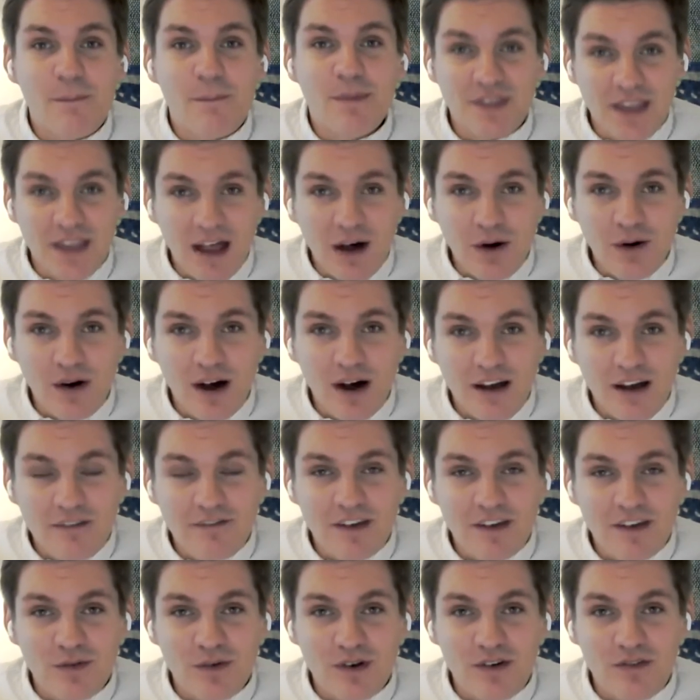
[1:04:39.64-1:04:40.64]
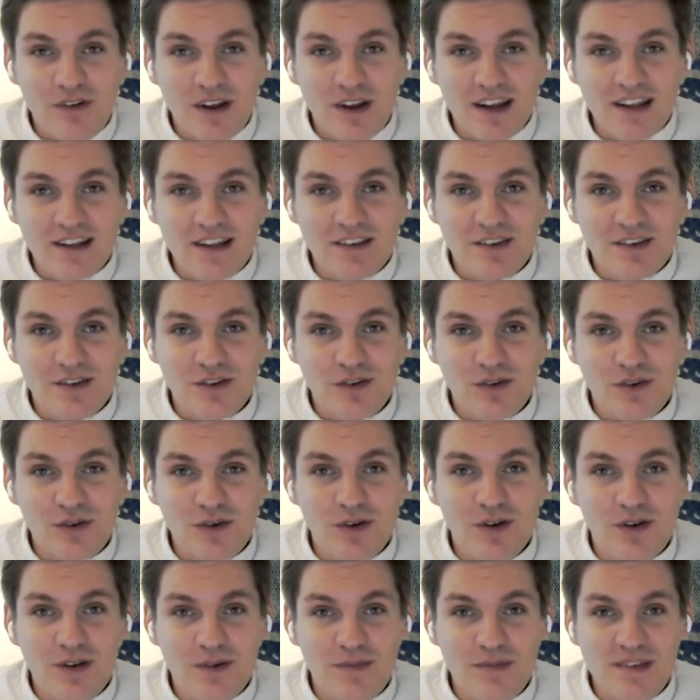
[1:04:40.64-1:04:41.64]
But now I think we're ready
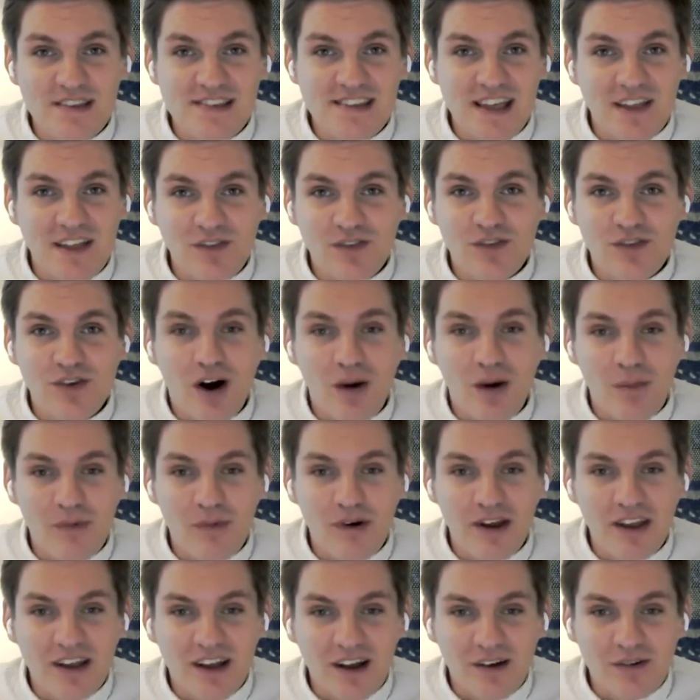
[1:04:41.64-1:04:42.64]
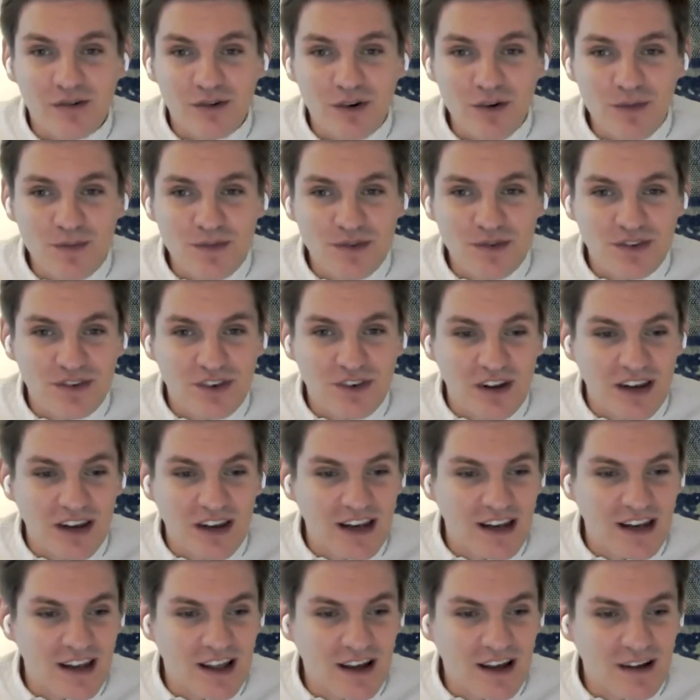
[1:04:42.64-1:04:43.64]
to be sent to our breakout groups. So
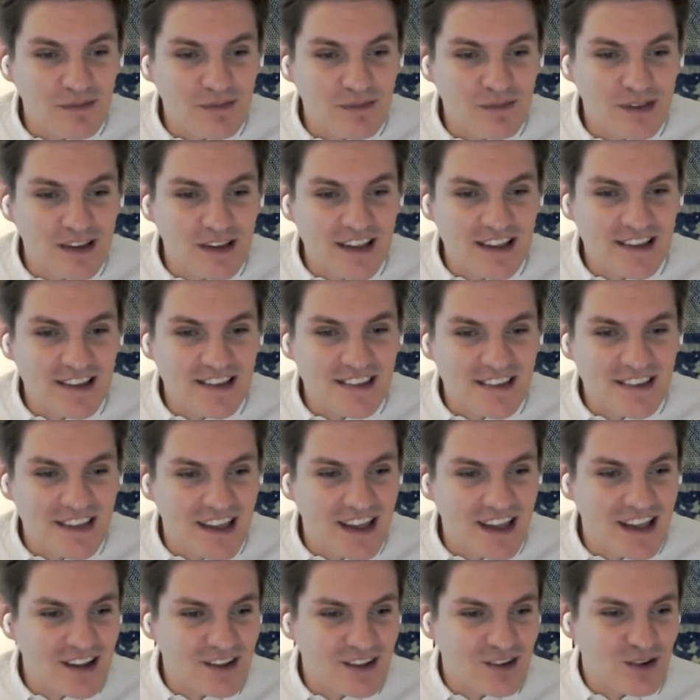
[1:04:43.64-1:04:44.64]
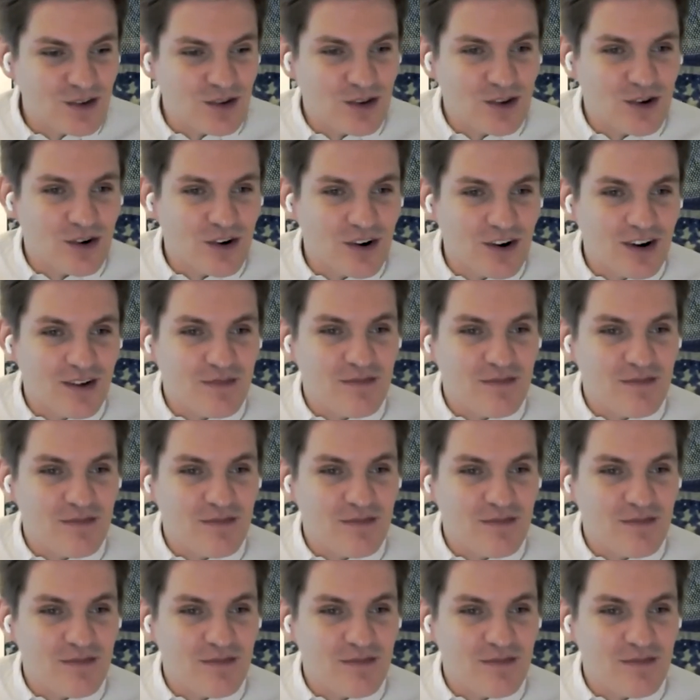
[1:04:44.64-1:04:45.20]
Linda, please do your